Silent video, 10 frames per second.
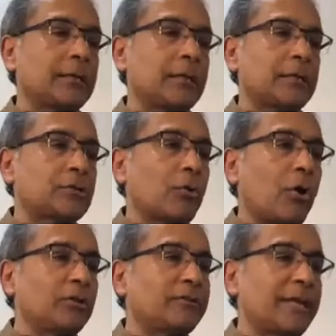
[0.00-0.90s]
So
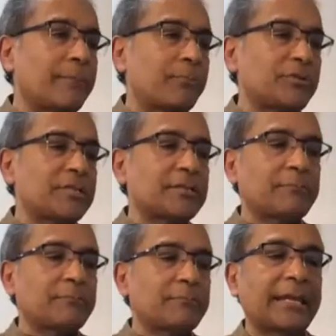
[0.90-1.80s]
all three approaches are
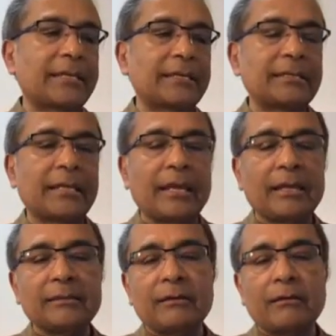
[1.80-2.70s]
being taken,
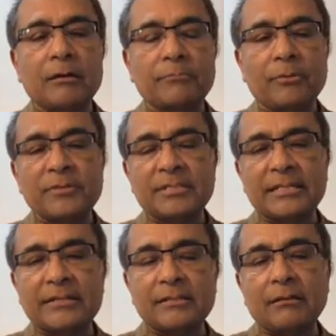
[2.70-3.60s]
and there are
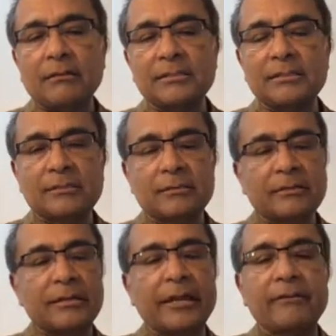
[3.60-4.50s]
promising results in
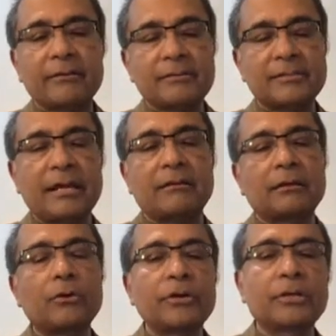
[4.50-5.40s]
certain areas that are
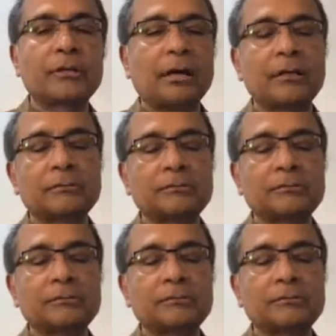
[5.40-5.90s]
going on,